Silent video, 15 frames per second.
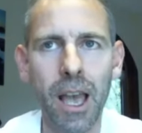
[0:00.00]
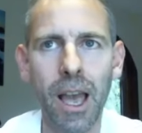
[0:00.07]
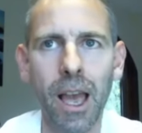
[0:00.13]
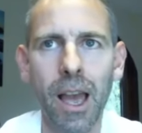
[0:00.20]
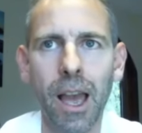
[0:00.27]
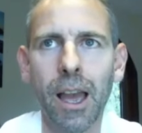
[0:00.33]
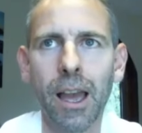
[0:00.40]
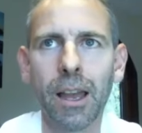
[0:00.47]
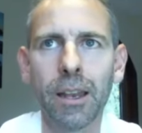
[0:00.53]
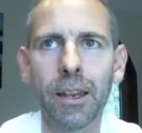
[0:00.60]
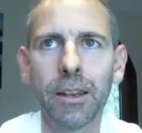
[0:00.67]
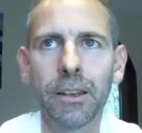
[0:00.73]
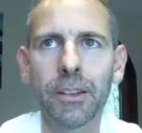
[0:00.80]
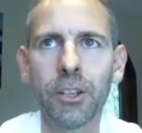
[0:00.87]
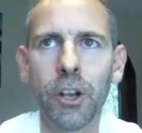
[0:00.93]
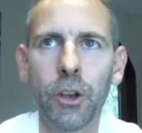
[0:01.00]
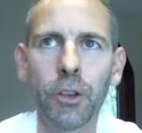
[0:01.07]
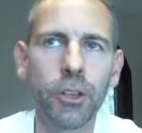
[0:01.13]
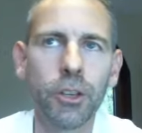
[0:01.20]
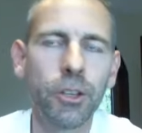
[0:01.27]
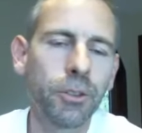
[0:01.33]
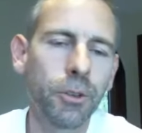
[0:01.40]
And
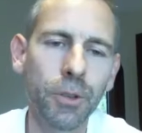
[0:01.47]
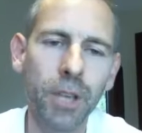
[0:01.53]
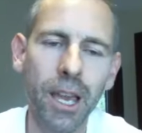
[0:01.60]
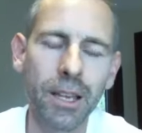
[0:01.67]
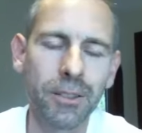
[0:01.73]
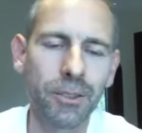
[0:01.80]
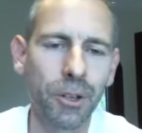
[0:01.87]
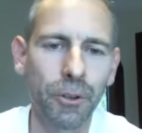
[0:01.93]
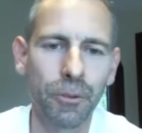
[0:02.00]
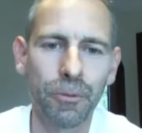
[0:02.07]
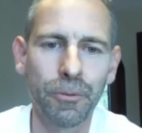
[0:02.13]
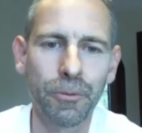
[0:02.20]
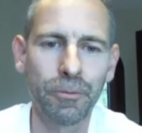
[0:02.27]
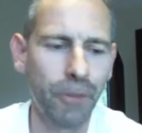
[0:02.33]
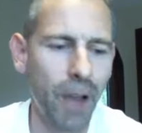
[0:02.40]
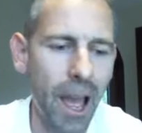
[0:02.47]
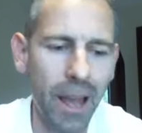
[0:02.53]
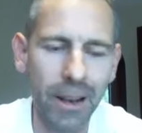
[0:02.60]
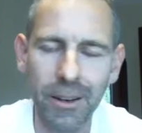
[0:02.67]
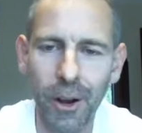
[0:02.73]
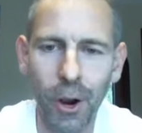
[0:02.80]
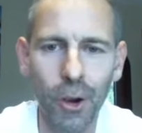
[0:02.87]
you do get sort of fat
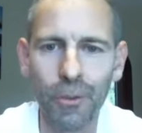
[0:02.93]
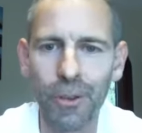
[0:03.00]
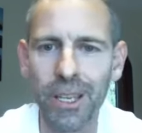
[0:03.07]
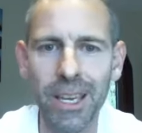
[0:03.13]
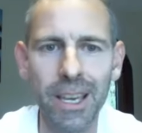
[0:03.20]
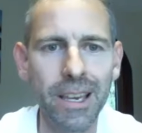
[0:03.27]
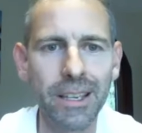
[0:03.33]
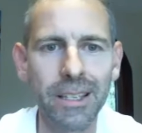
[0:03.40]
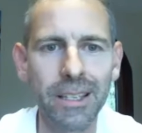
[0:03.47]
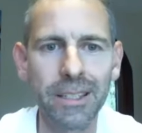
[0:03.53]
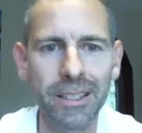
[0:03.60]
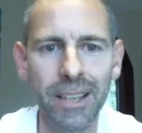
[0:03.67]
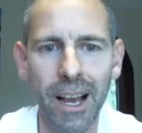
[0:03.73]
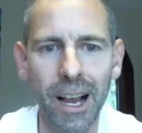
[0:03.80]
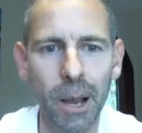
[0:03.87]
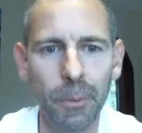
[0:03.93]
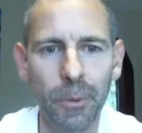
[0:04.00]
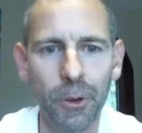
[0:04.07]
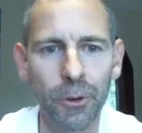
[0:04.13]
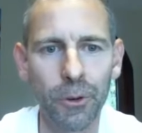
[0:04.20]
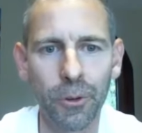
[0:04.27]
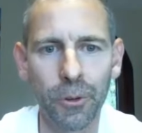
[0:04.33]
over years
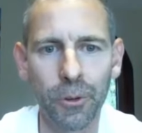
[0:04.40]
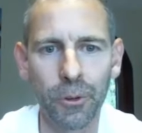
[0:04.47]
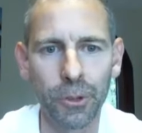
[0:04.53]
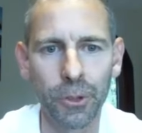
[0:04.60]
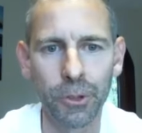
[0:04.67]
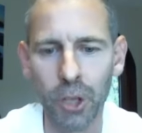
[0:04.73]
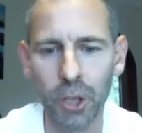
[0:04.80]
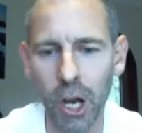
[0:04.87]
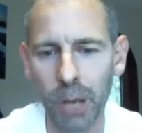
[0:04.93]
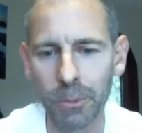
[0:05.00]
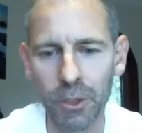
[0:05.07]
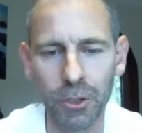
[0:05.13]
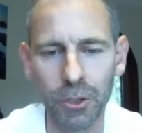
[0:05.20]
through good times.